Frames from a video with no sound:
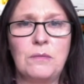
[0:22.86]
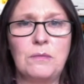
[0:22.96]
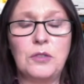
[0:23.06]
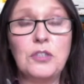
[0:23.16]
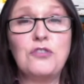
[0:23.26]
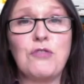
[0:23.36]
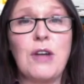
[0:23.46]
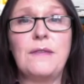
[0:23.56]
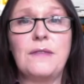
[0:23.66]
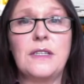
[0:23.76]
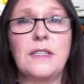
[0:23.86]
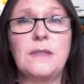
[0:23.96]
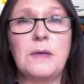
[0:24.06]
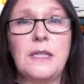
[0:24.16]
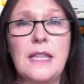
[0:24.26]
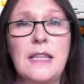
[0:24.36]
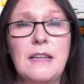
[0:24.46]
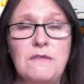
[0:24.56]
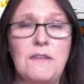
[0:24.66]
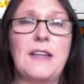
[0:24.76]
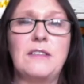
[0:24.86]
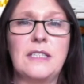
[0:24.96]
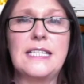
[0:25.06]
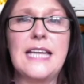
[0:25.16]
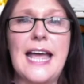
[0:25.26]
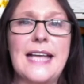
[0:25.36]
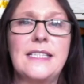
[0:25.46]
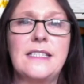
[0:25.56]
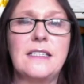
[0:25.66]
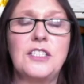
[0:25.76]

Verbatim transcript: good drivers, but then they'd fail the test